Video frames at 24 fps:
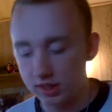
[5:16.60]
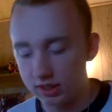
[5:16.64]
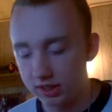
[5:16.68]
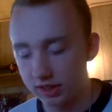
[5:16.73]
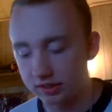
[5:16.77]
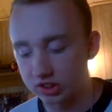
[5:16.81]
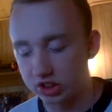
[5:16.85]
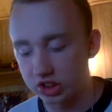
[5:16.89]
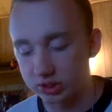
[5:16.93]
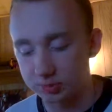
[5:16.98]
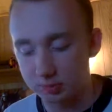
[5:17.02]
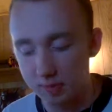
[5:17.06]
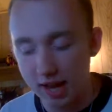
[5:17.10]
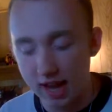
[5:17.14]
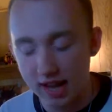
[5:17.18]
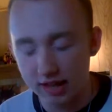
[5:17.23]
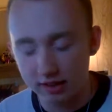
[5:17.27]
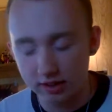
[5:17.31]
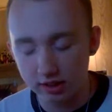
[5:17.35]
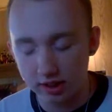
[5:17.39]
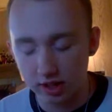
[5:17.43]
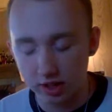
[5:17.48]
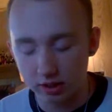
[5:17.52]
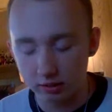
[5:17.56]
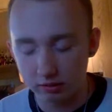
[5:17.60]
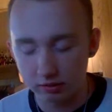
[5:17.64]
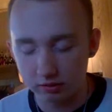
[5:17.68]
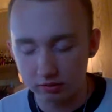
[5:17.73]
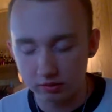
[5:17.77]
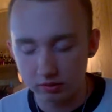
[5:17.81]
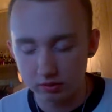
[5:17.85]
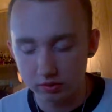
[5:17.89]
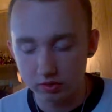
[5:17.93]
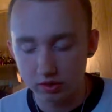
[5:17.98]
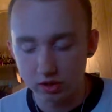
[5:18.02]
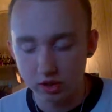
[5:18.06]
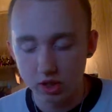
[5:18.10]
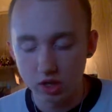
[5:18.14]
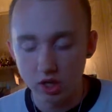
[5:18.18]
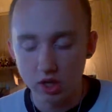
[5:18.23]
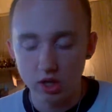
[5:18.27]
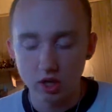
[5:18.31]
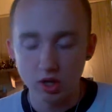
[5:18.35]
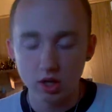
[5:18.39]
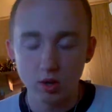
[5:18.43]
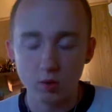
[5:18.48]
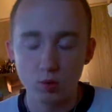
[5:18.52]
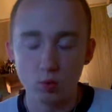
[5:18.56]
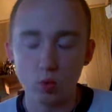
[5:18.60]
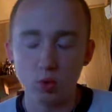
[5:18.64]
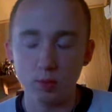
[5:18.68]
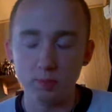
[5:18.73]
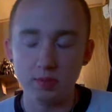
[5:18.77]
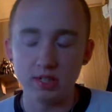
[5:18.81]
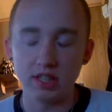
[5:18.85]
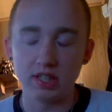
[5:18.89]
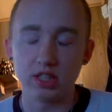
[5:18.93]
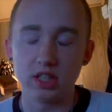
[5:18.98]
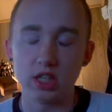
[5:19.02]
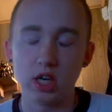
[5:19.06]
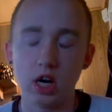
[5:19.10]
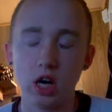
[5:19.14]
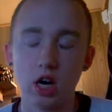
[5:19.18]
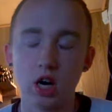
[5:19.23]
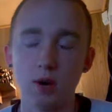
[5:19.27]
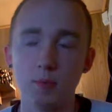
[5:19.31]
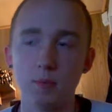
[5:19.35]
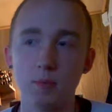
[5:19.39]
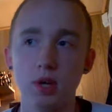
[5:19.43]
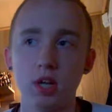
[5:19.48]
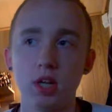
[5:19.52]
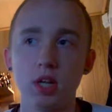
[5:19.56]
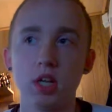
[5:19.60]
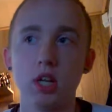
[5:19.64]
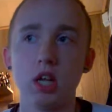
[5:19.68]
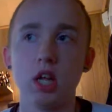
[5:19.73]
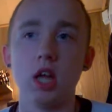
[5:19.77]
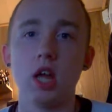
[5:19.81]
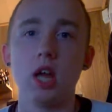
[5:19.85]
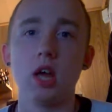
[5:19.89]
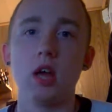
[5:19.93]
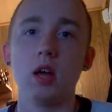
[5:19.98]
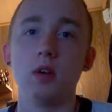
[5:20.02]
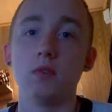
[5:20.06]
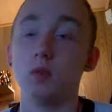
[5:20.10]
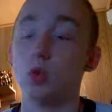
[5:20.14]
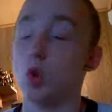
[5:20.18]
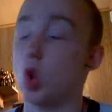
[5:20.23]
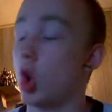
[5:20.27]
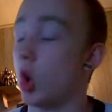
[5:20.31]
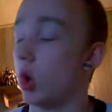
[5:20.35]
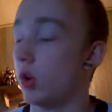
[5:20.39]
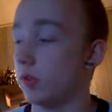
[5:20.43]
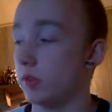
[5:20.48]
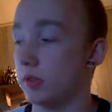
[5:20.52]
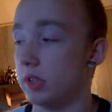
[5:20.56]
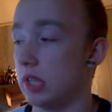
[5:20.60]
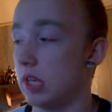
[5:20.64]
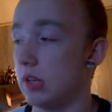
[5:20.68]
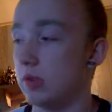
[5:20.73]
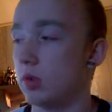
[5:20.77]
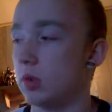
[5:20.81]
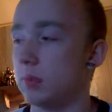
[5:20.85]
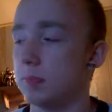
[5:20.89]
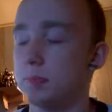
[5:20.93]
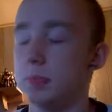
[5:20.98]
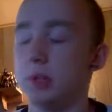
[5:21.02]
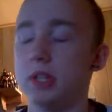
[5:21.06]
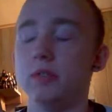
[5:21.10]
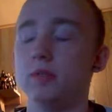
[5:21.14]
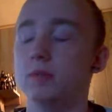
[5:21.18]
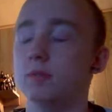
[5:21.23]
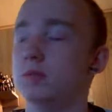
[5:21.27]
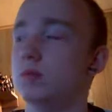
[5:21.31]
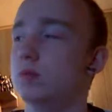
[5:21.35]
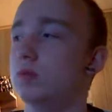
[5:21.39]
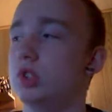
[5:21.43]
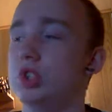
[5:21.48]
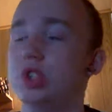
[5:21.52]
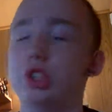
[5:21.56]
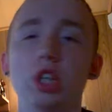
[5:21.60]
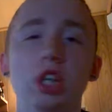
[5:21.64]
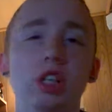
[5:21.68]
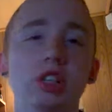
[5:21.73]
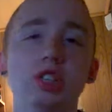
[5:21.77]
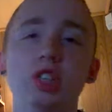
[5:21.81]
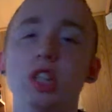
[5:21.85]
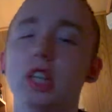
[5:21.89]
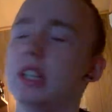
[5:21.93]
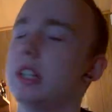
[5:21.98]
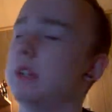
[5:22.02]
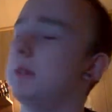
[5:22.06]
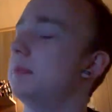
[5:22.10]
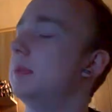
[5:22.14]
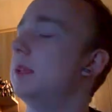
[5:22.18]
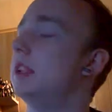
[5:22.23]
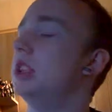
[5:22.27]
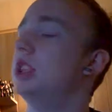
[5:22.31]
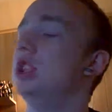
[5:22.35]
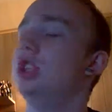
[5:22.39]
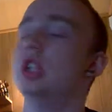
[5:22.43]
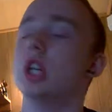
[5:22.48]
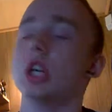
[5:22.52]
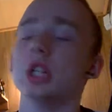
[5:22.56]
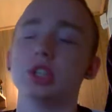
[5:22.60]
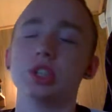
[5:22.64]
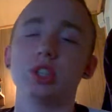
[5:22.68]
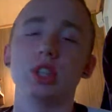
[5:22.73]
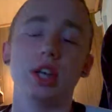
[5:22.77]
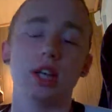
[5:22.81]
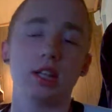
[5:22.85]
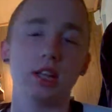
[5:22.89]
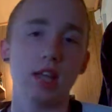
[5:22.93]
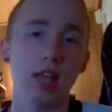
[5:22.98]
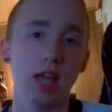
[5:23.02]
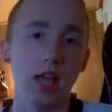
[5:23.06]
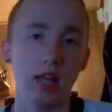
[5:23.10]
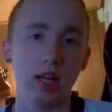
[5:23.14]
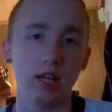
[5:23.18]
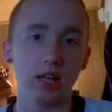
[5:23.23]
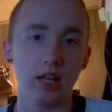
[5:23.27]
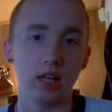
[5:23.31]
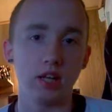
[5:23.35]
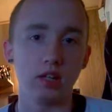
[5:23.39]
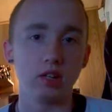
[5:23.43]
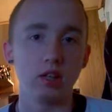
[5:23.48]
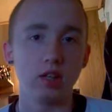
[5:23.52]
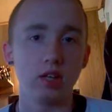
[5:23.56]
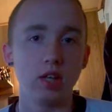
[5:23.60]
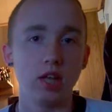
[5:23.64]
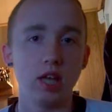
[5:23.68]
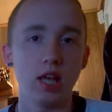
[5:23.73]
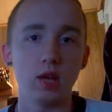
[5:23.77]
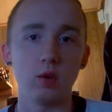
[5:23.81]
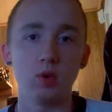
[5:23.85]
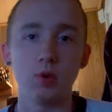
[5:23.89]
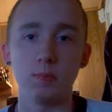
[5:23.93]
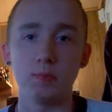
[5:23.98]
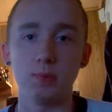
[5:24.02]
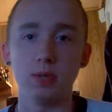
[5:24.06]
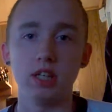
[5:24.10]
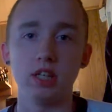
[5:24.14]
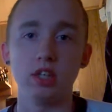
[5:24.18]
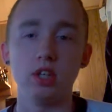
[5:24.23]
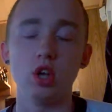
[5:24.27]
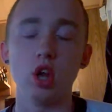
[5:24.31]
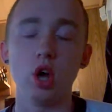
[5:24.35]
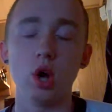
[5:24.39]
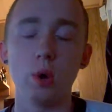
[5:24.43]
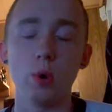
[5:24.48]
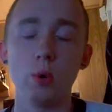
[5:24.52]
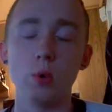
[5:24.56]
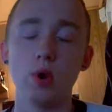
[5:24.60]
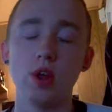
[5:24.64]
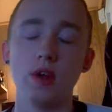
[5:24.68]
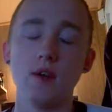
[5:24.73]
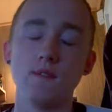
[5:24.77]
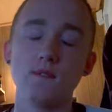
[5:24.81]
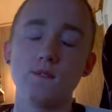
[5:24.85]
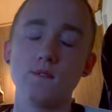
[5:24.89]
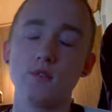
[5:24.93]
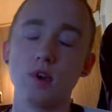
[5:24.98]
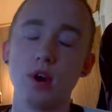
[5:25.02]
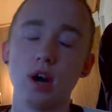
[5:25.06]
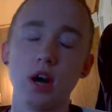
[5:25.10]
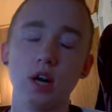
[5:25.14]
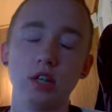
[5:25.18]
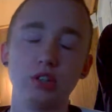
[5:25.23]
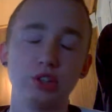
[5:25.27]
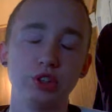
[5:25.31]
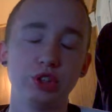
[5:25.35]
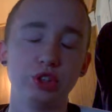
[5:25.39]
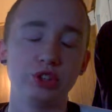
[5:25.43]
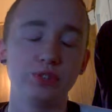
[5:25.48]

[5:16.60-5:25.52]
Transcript: Now SmackDown would become, it would be just like the heyday. It would be known for